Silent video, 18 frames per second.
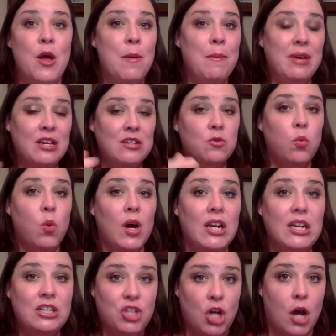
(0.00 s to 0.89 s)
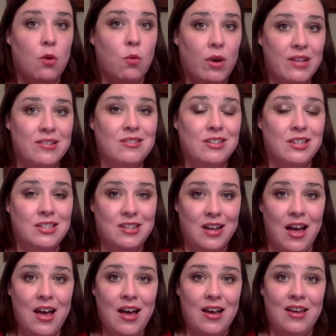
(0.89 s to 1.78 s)
Because what John Wesley
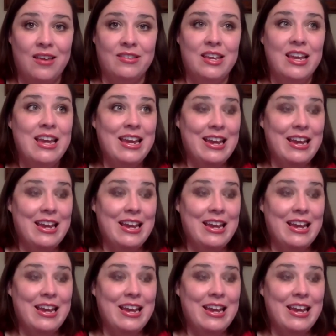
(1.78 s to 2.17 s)
does